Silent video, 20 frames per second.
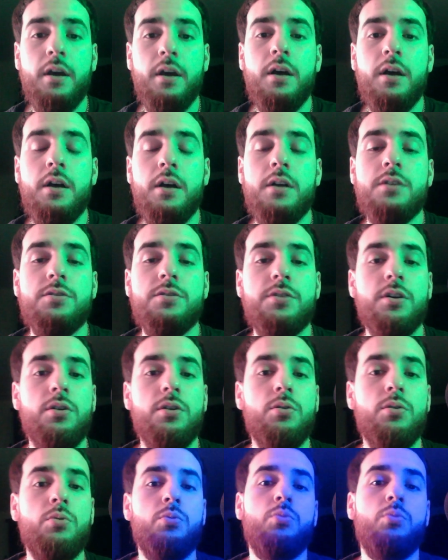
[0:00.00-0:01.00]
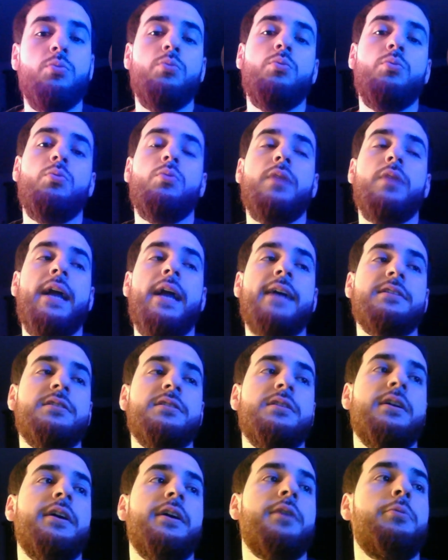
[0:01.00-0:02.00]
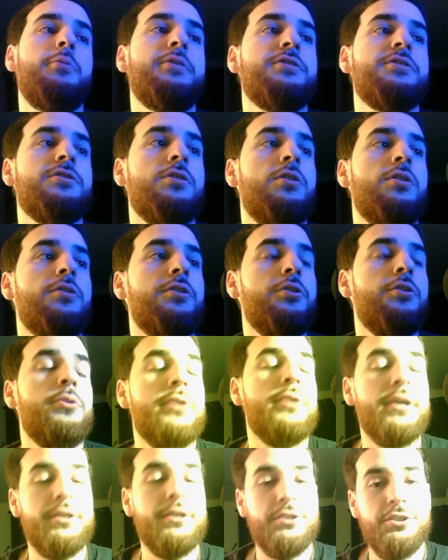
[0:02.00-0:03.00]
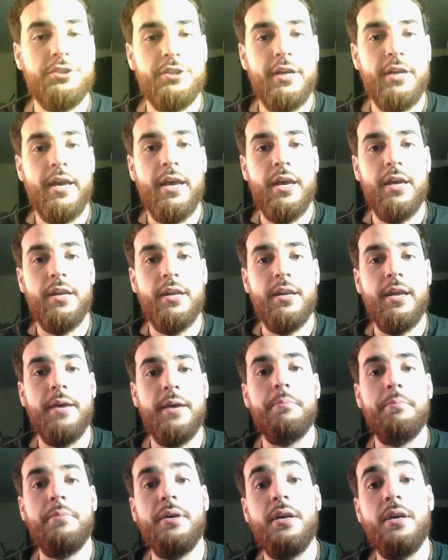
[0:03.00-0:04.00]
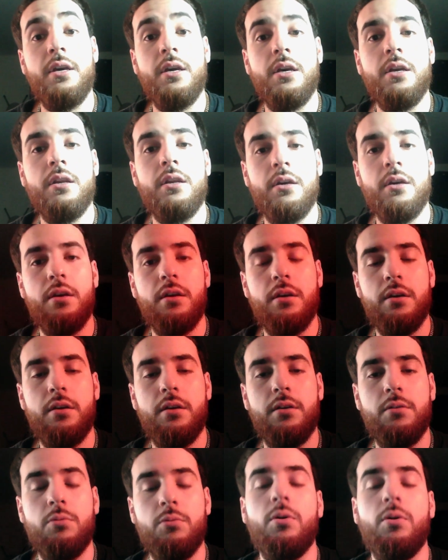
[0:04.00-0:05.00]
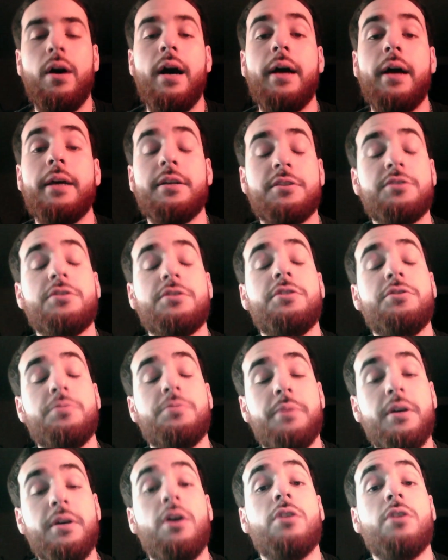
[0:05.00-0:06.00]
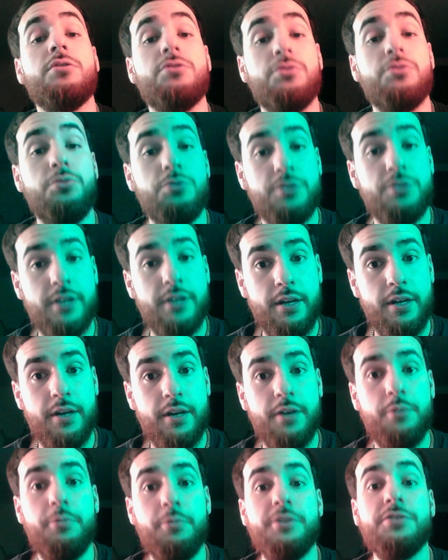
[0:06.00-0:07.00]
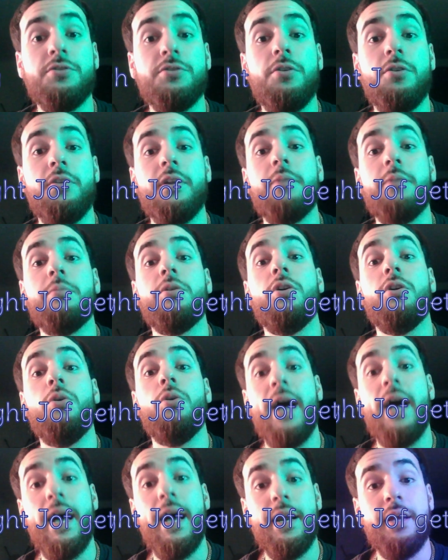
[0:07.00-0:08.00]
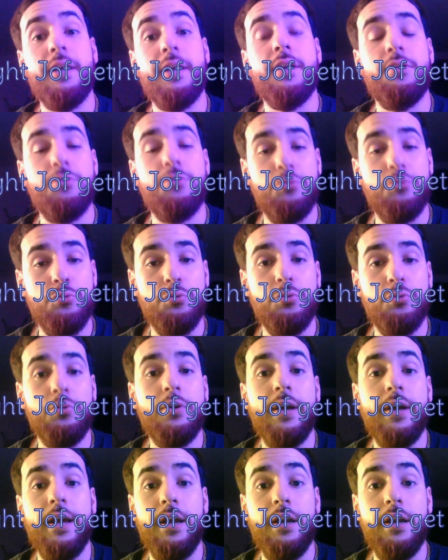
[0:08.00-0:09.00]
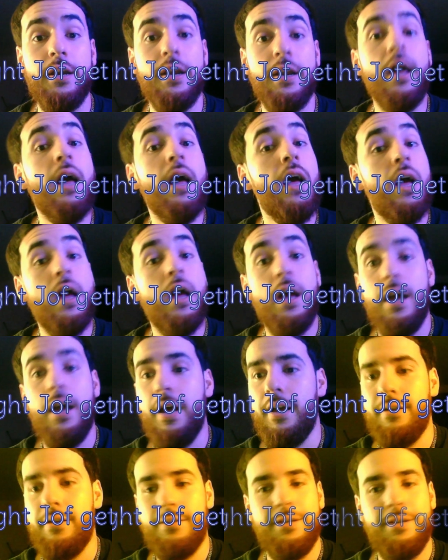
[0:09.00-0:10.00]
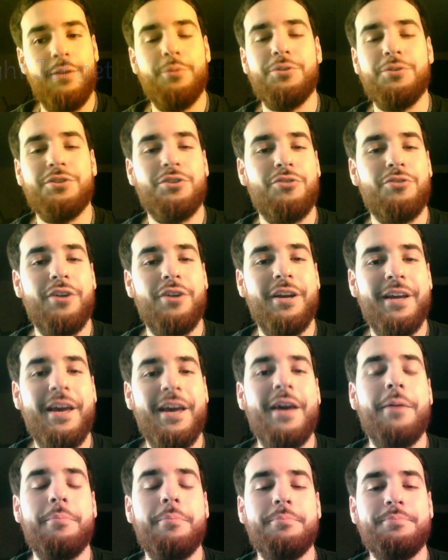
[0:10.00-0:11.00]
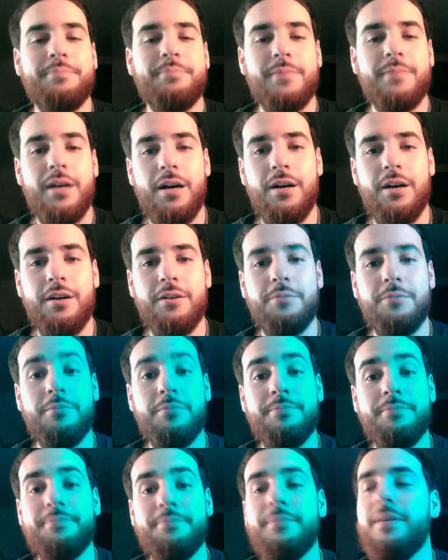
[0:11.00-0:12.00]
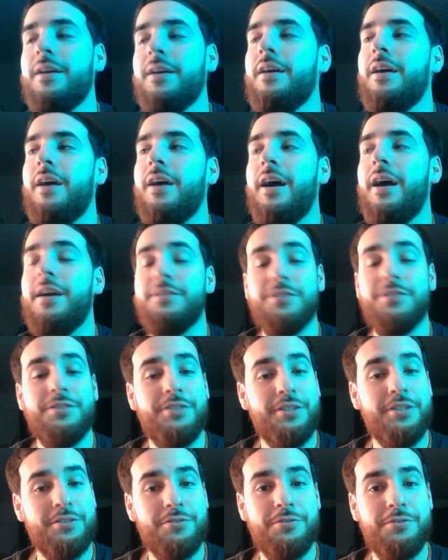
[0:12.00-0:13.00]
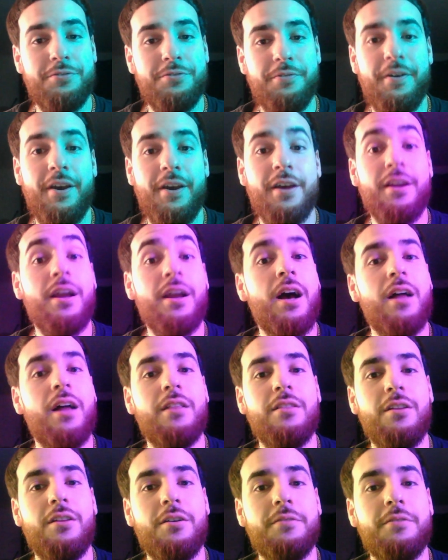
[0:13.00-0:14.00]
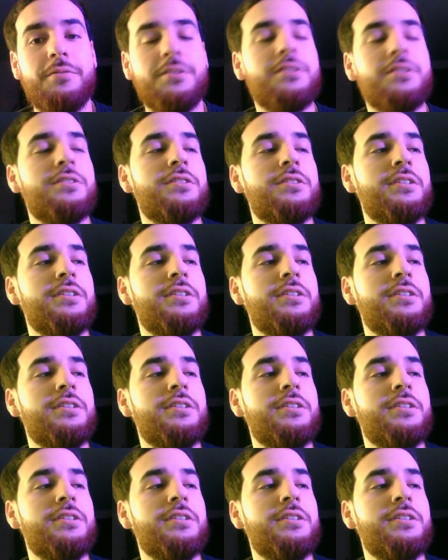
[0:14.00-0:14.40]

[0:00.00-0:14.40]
So last night we saw Jokic and Embiid. On Tuesday night we saw them go at it and duel, and it was a great game. Um, as a Sixers fan, I love to see